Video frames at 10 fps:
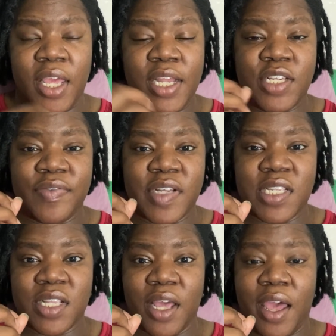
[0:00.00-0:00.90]
Each of
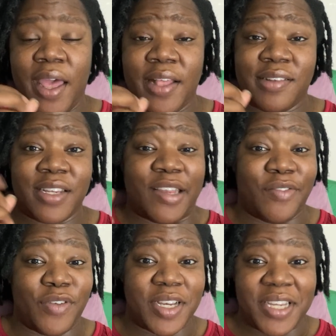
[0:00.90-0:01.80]
us has a
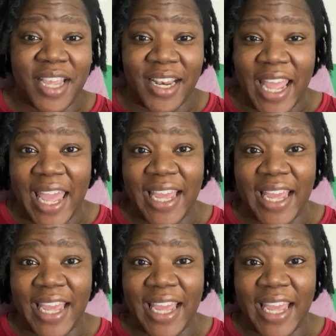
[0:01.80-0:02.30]
different DNA.